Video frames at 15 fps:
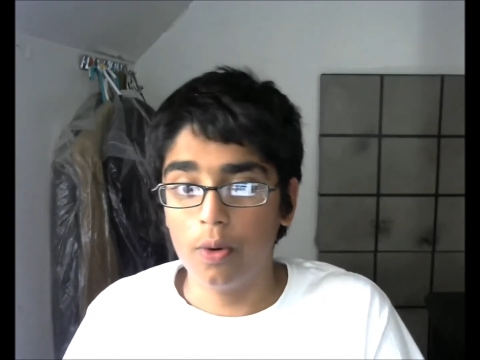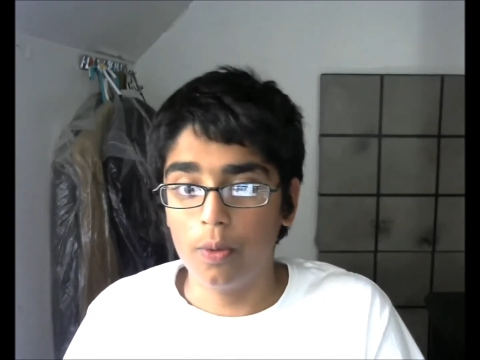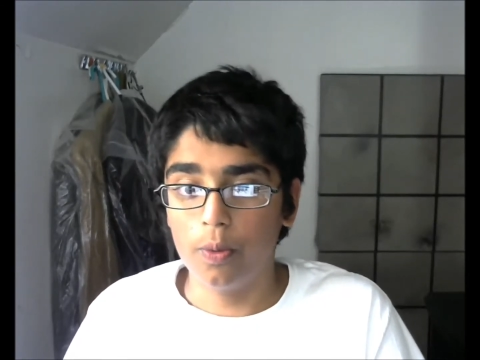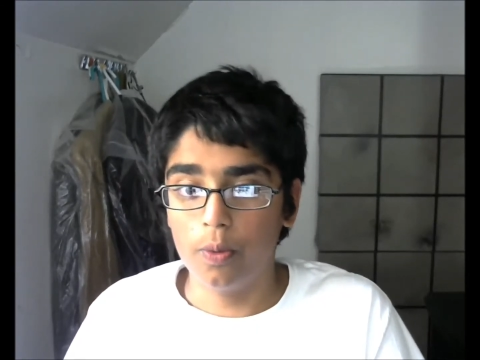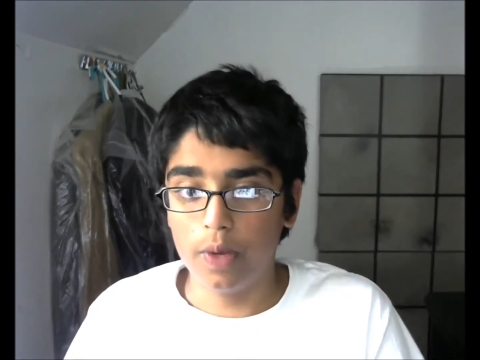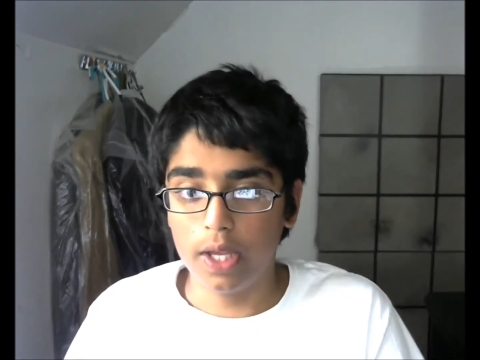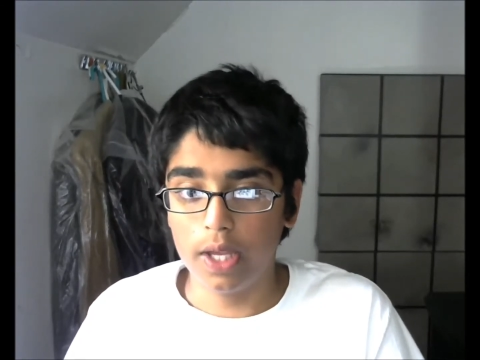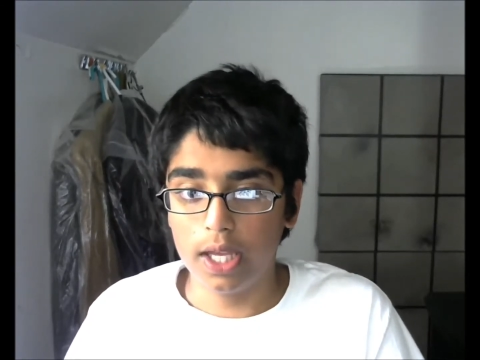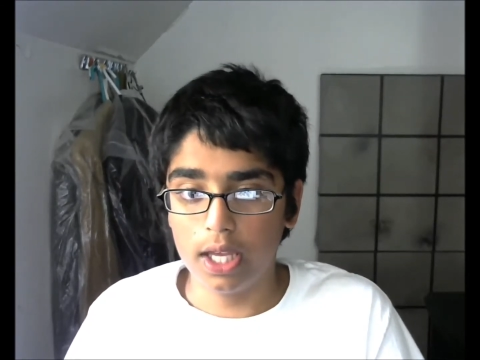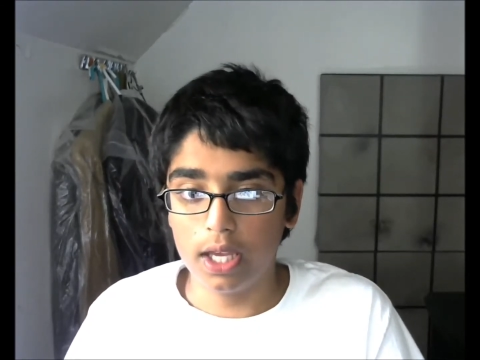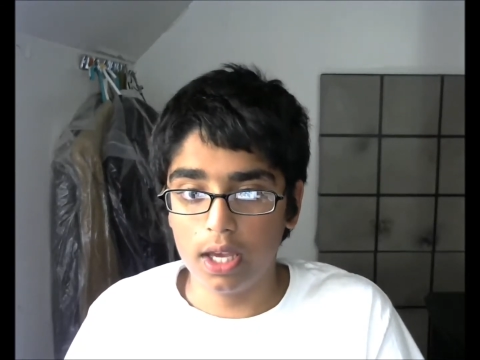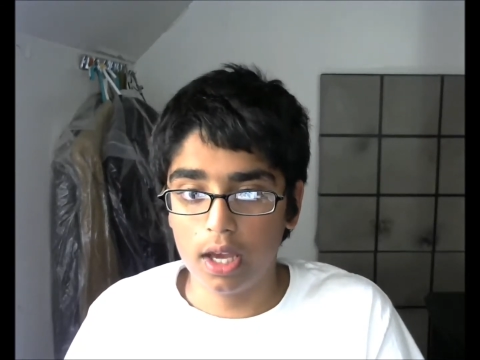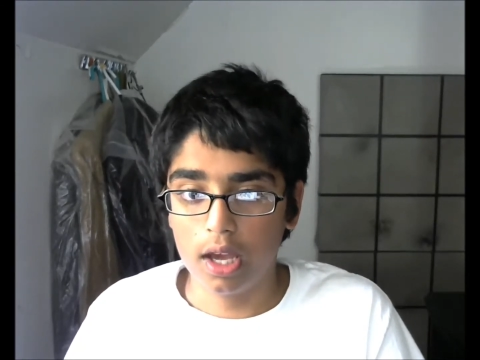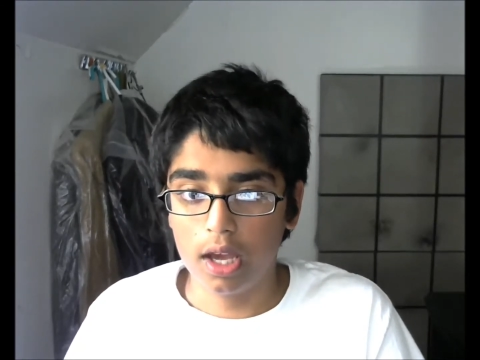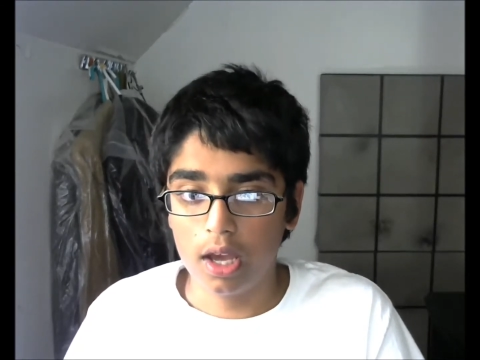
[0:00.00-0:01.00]

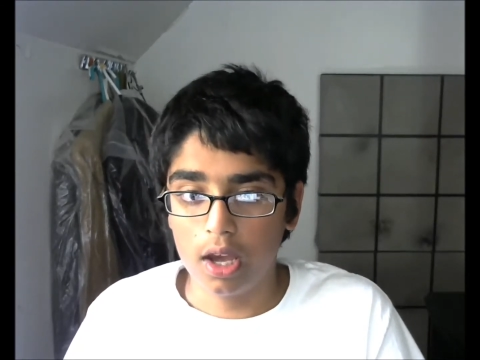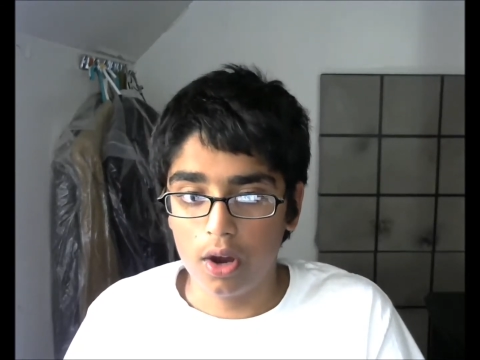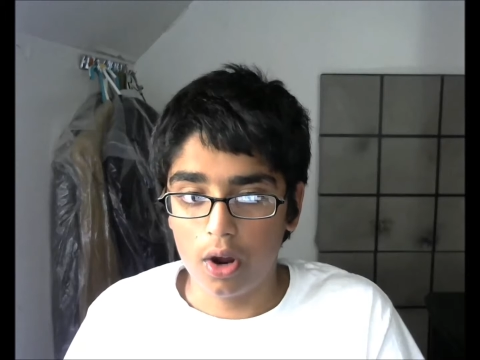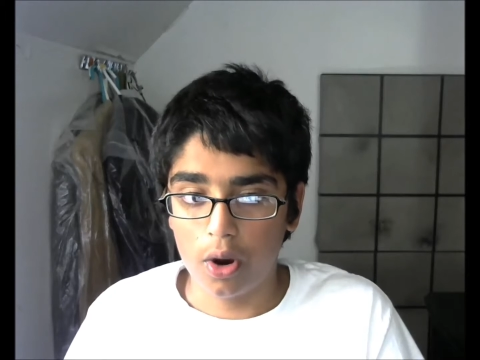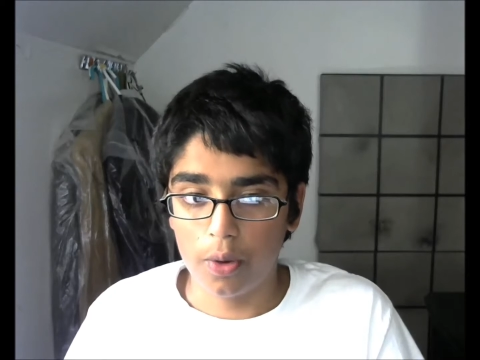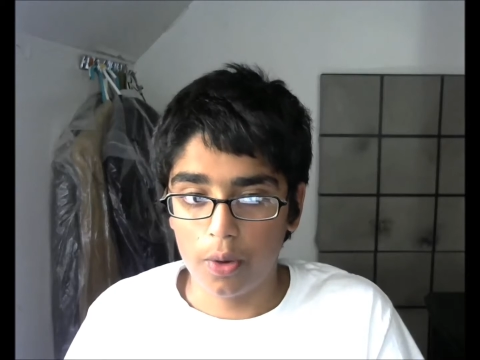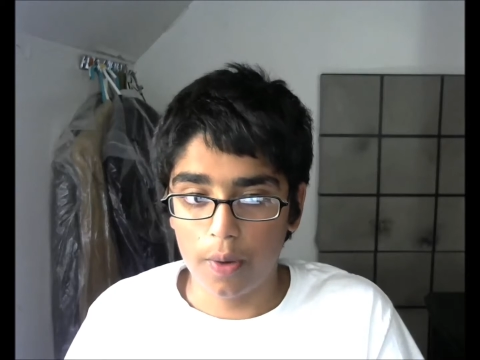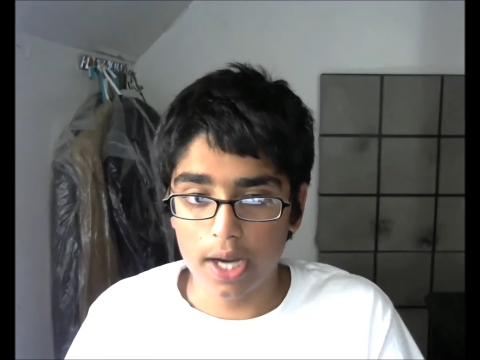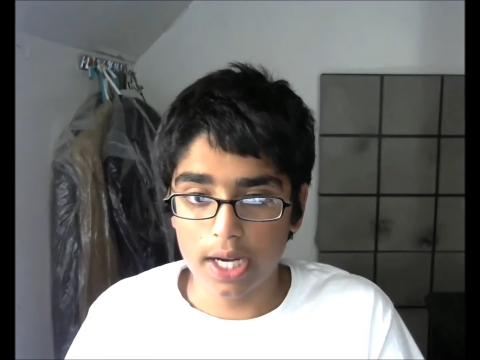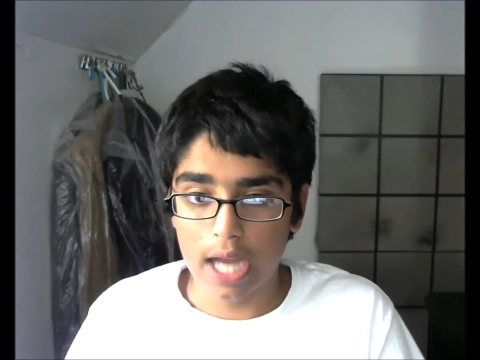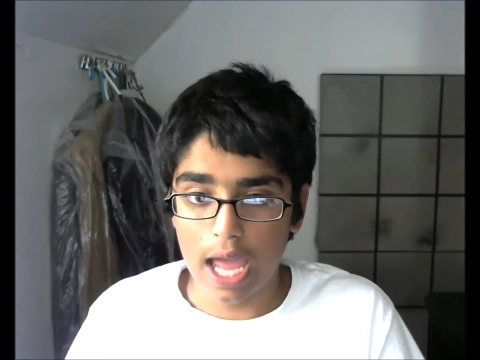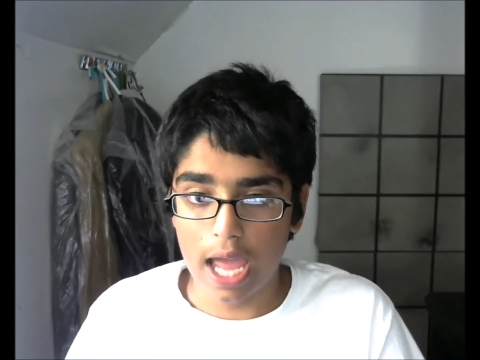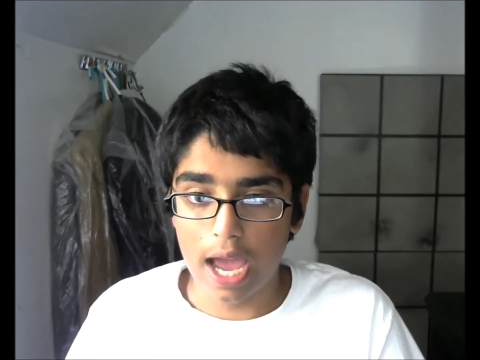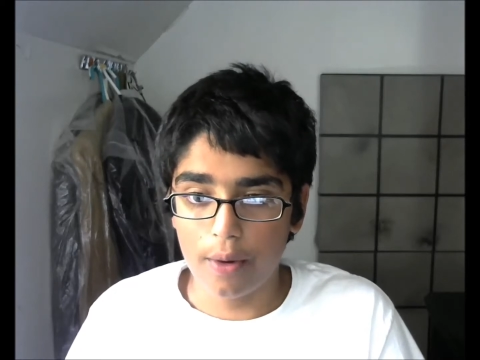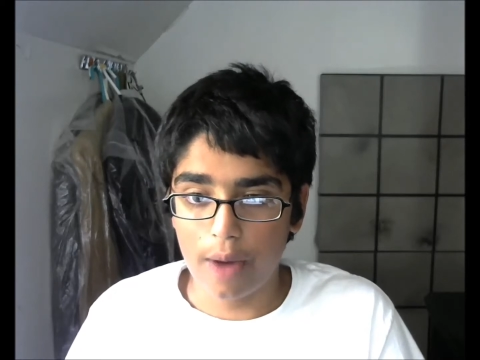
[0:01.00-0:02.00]
We are right
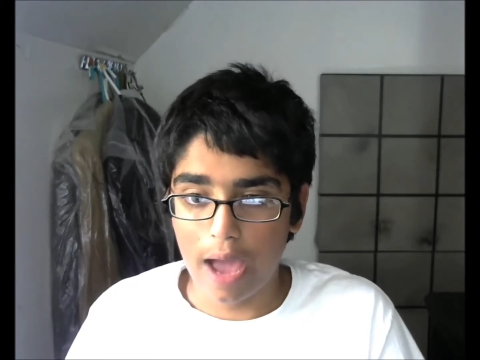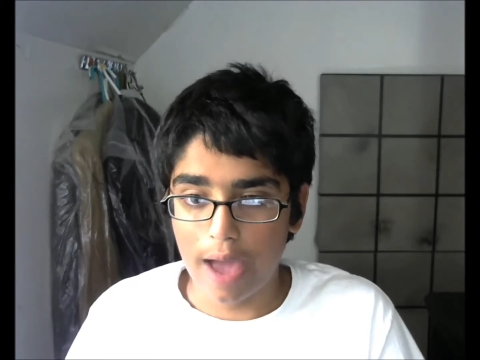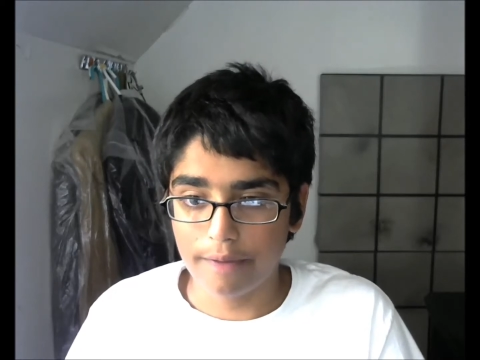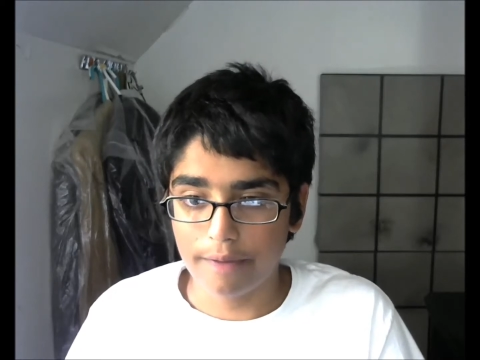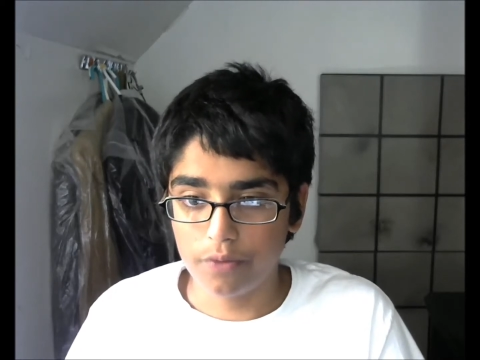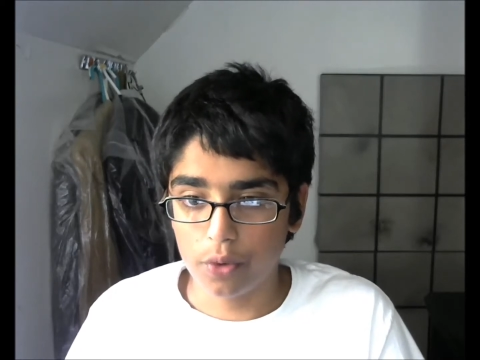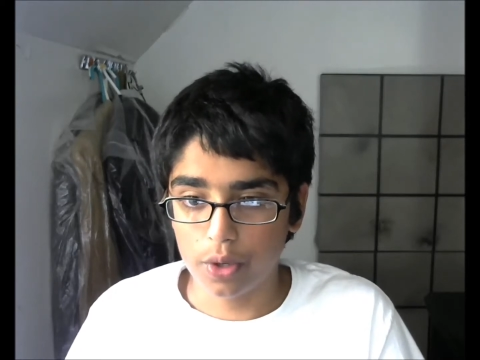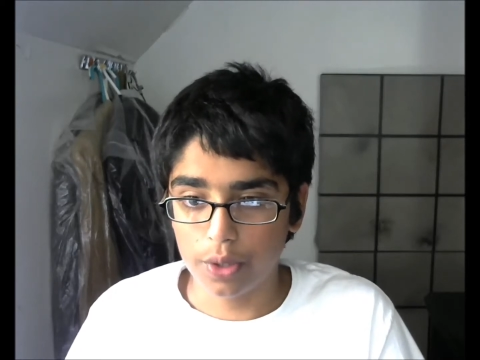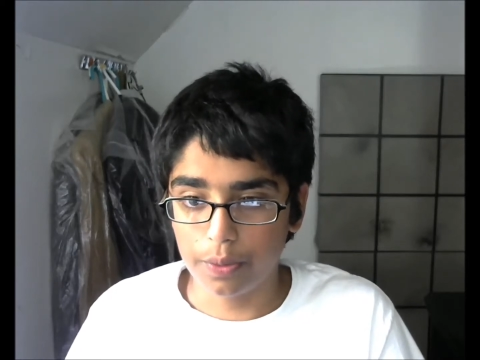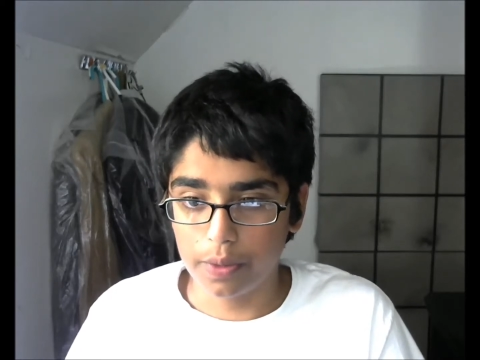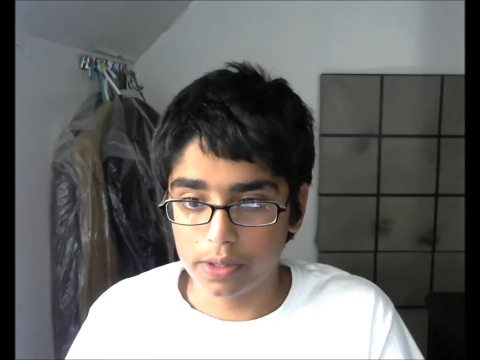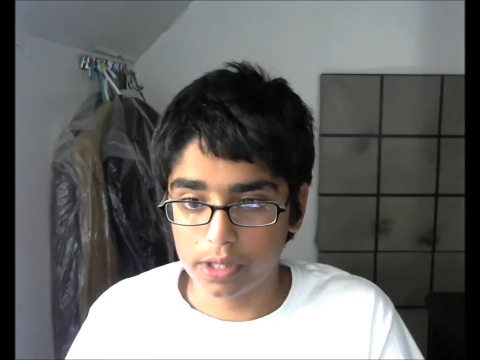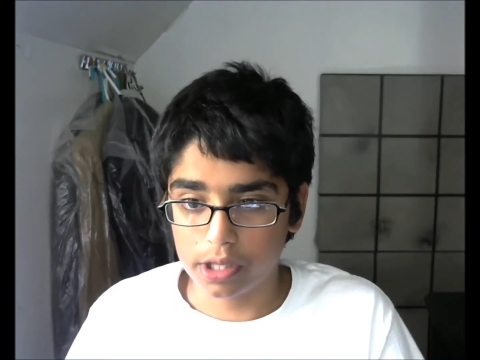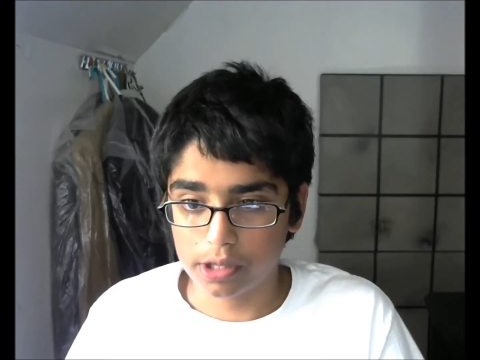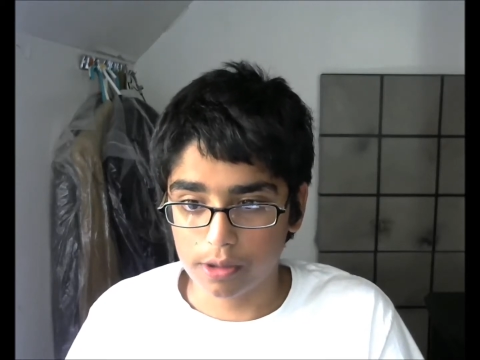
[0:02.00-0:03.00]
now at
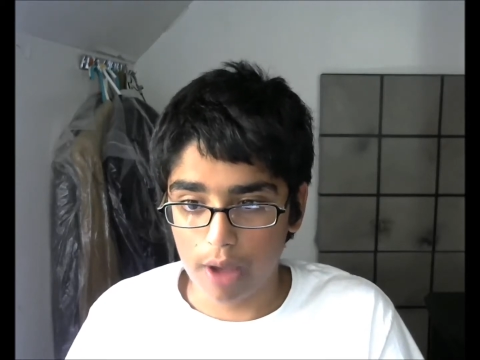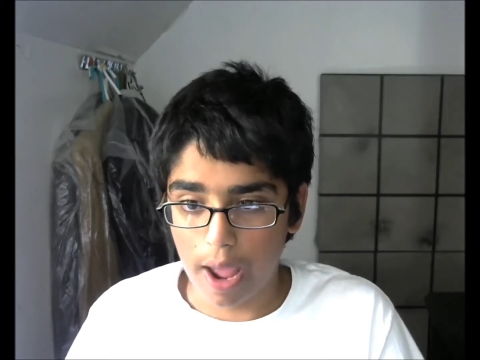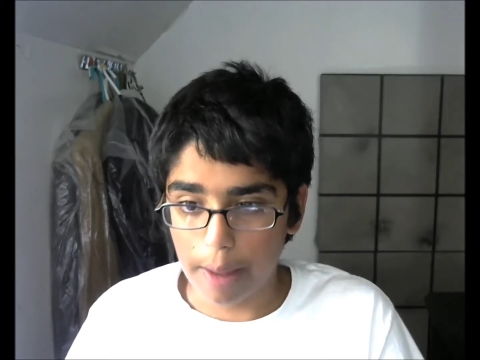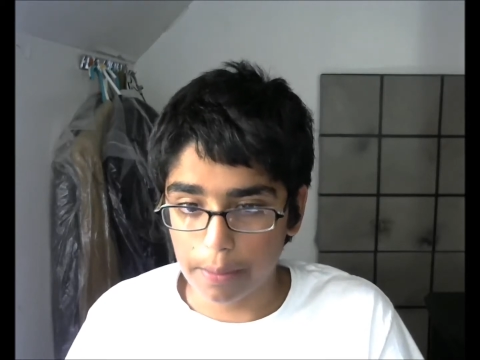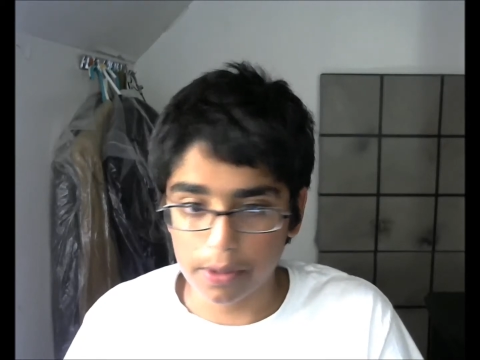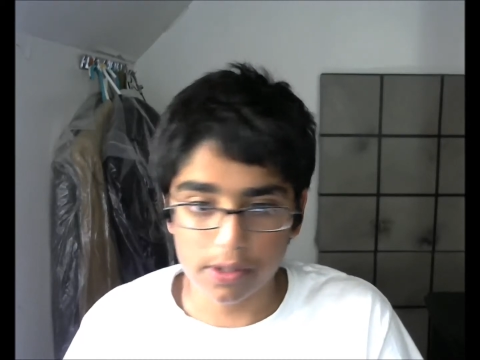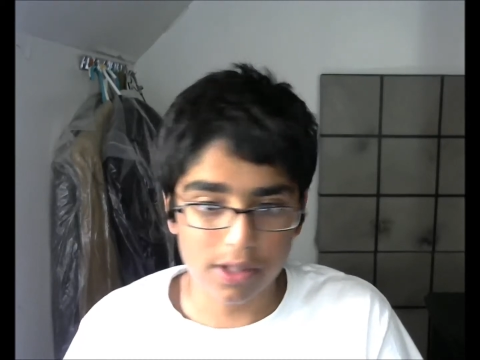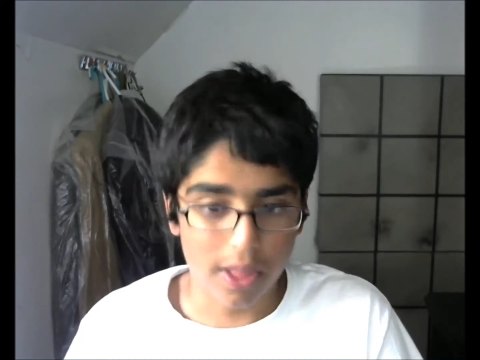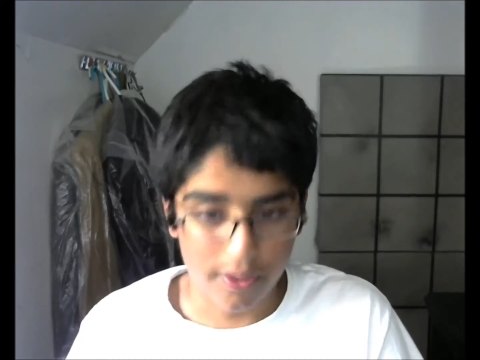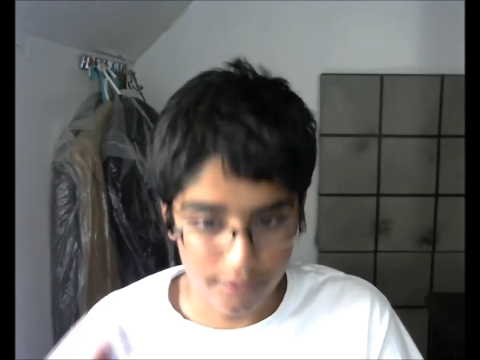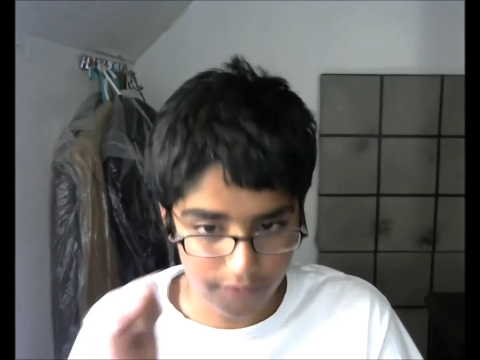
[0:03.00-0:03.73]
41 subscribers.